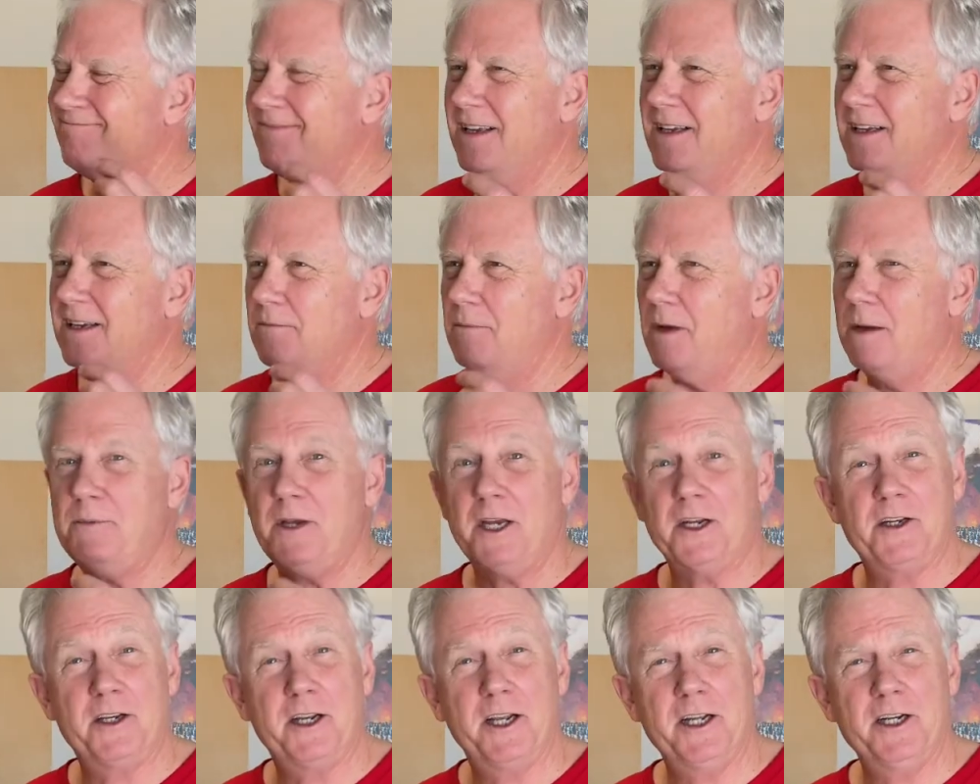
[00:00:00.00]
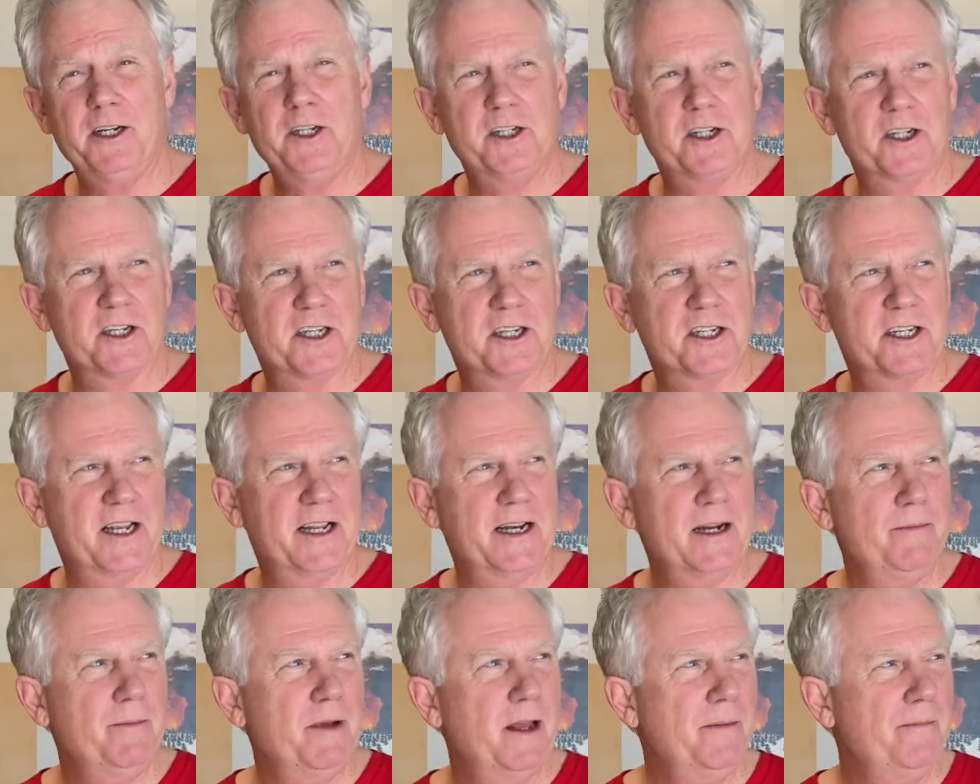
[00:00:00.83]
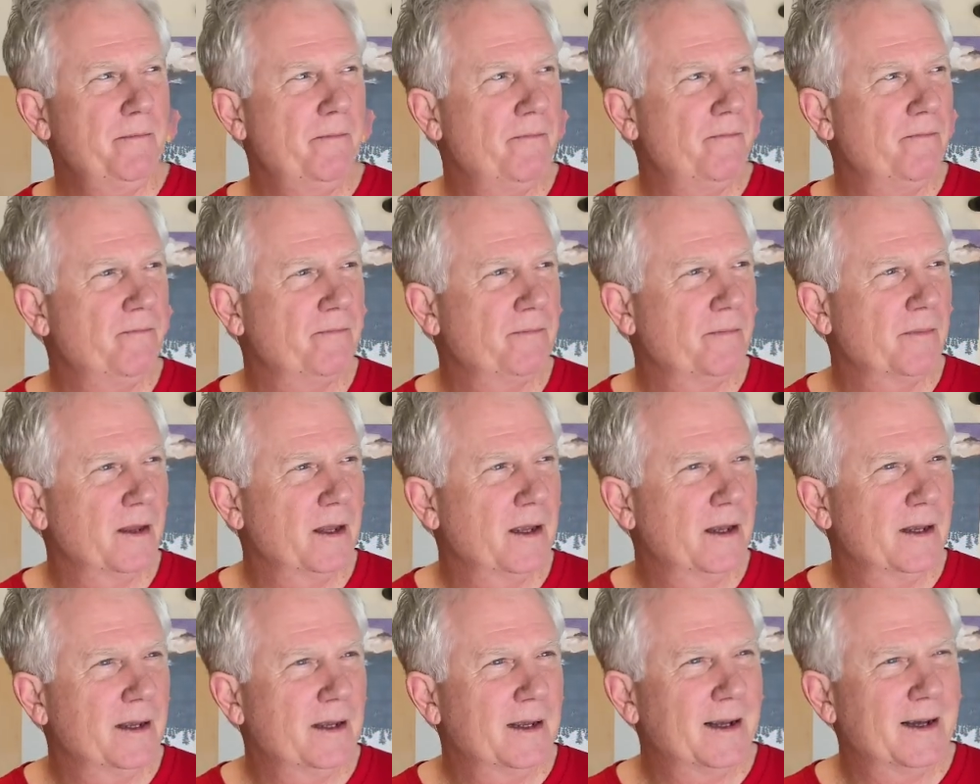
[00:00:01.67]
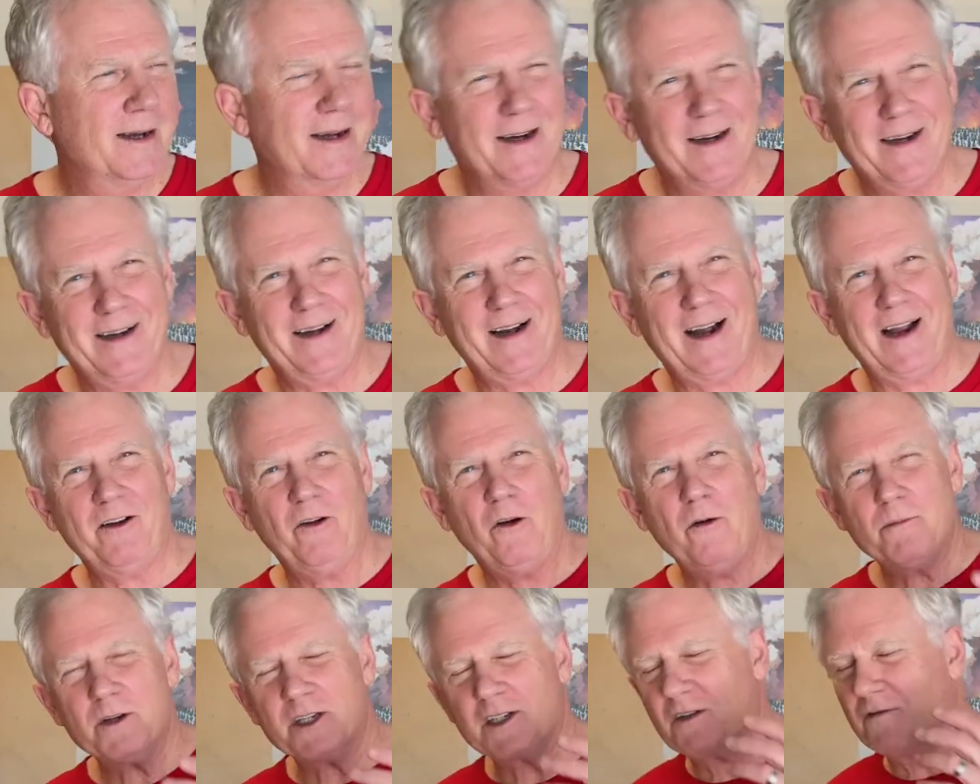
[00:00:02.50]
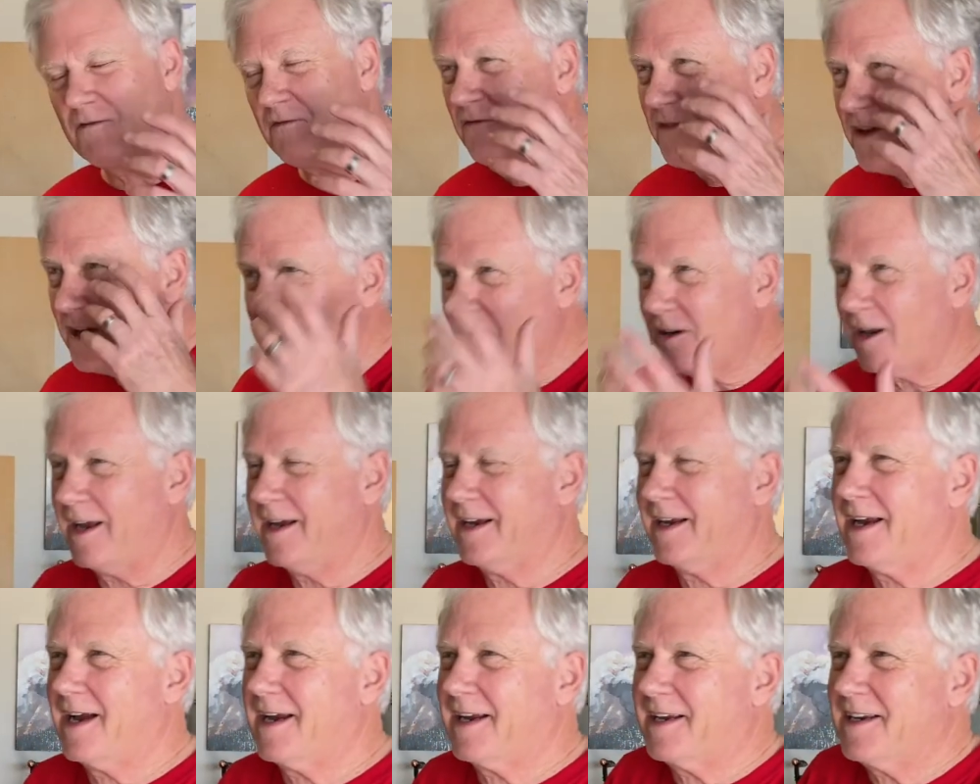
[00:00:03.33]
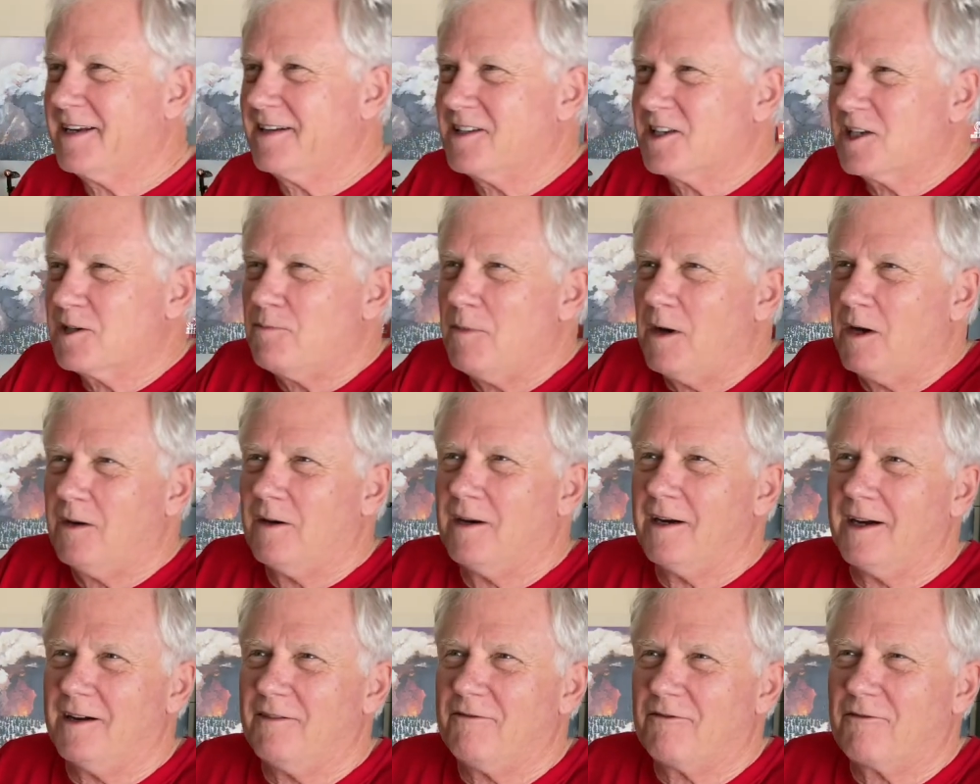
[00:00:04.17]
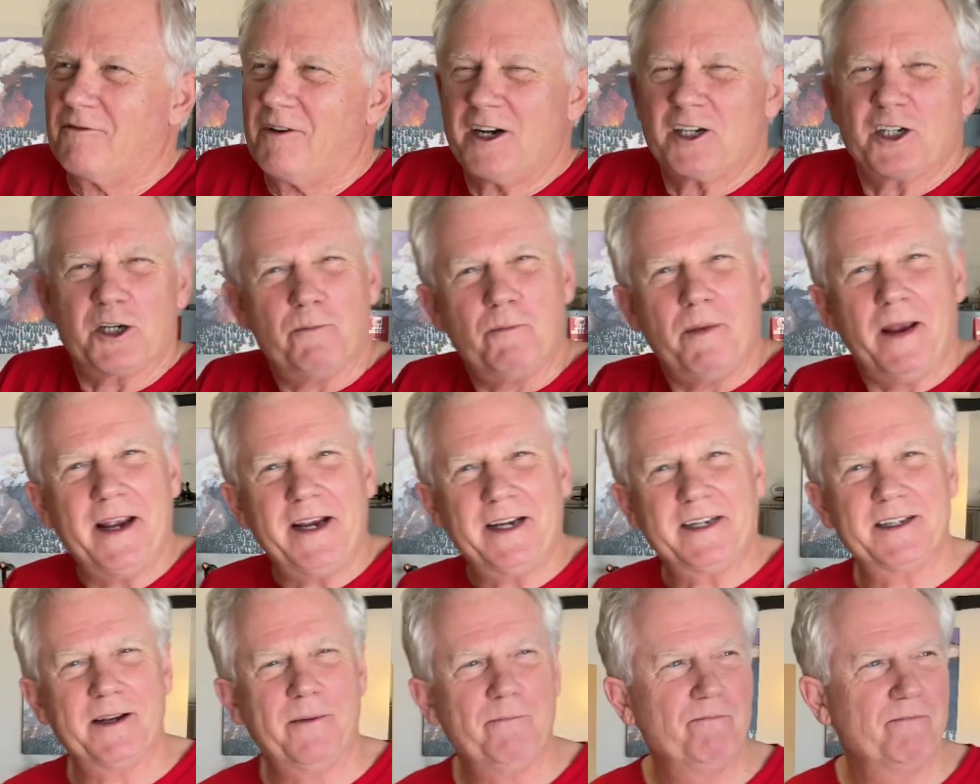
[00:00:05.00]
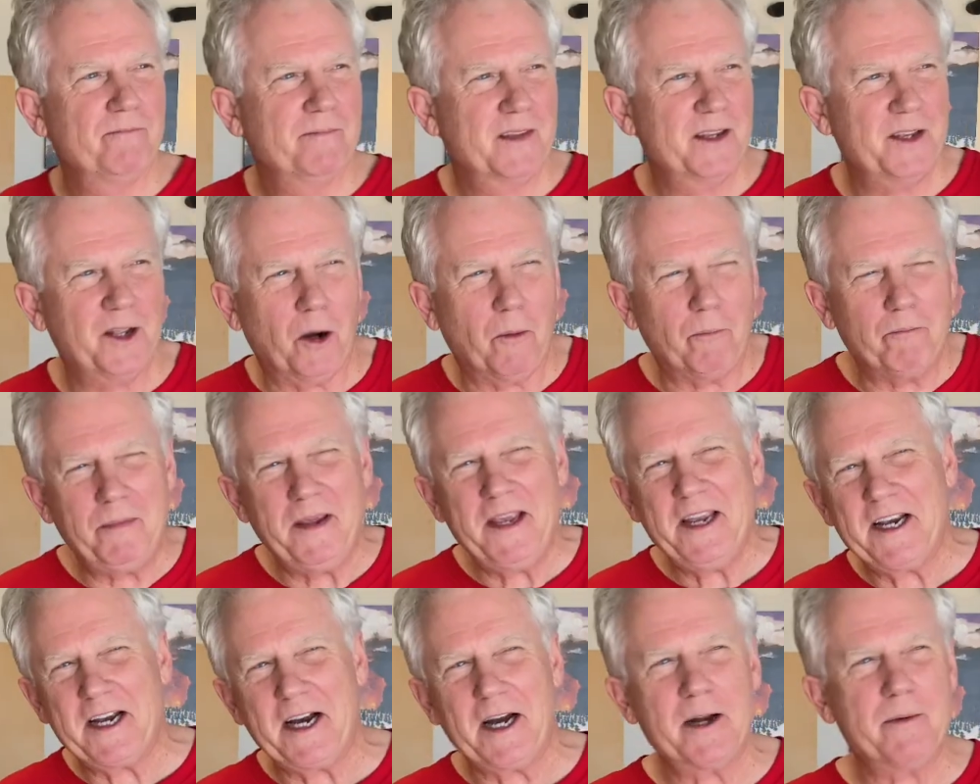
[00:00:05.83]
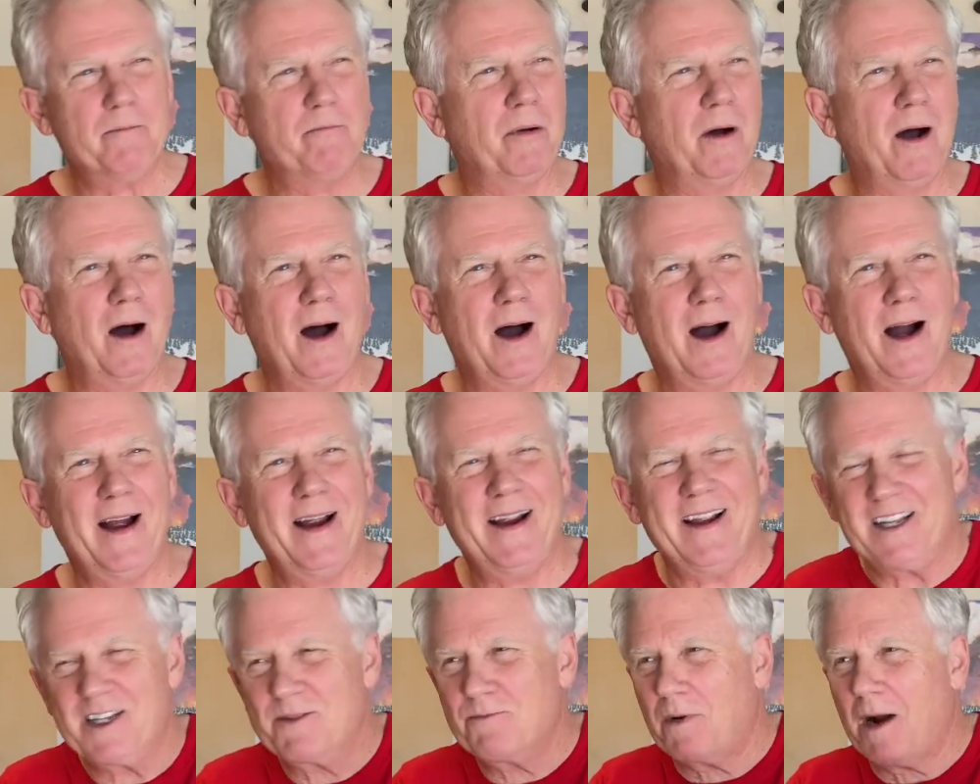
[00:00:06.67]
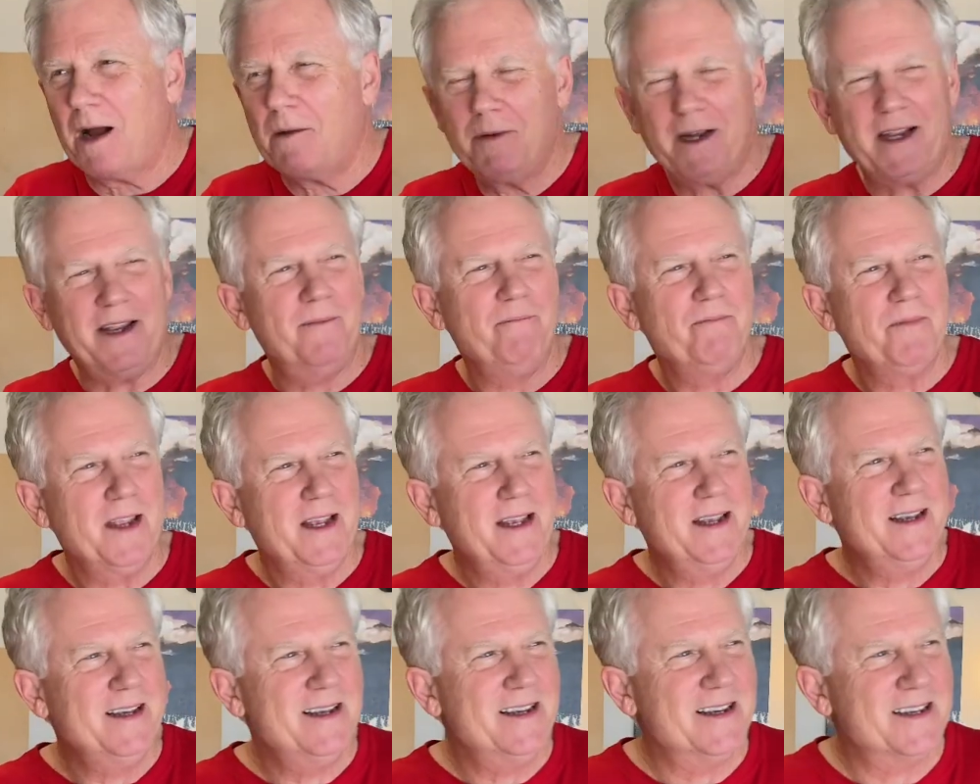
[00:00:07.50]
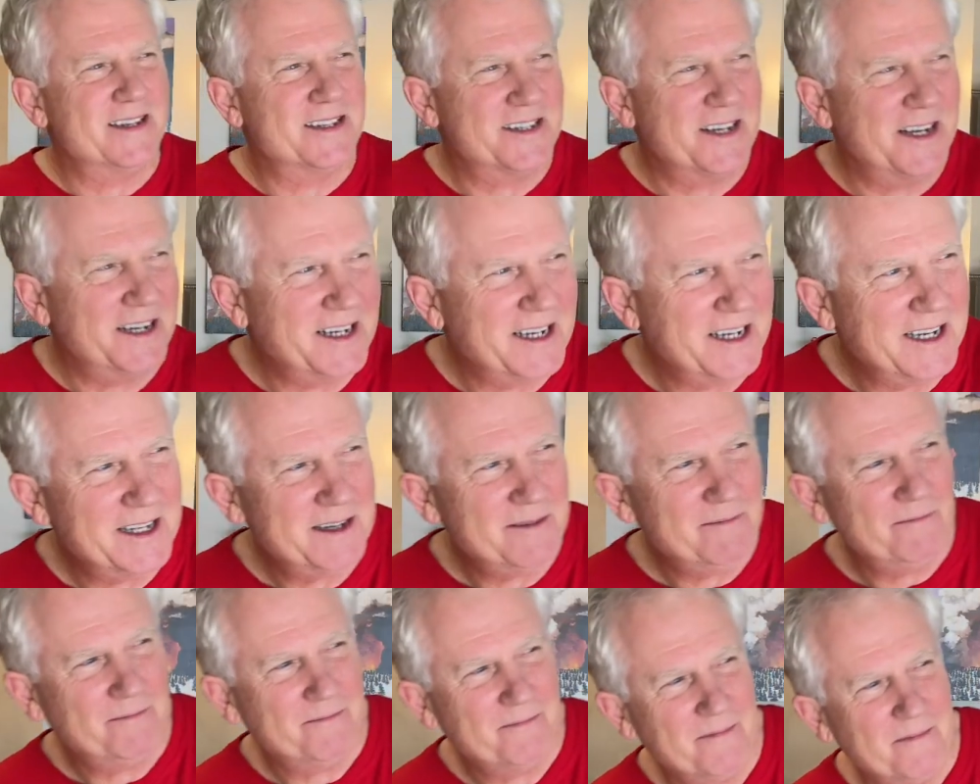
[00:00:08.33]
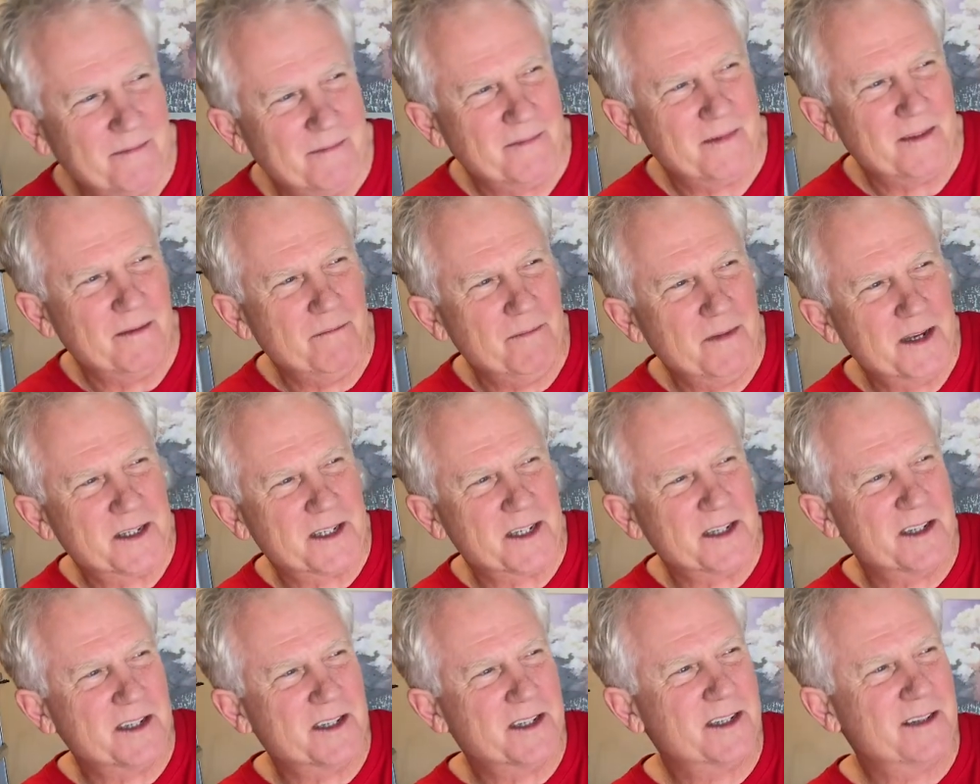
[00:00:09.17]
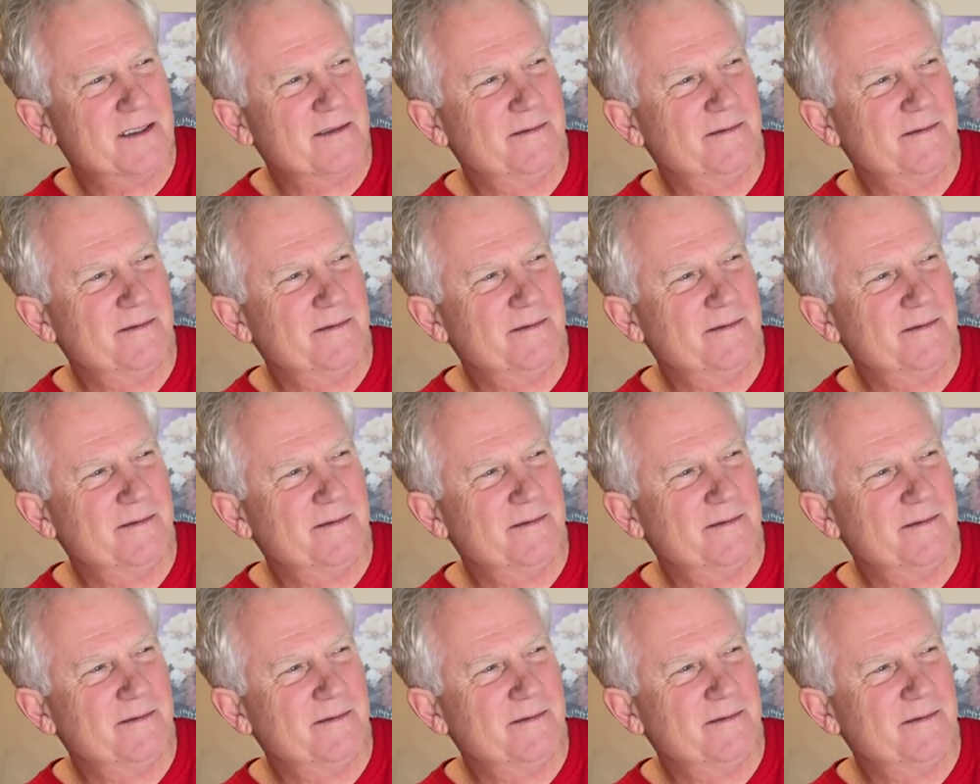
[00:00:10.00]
maybe a tinge of cinnamon. I almost feel like I can smell a fresh baked, pecan pie. It's probably sitting in Mrs.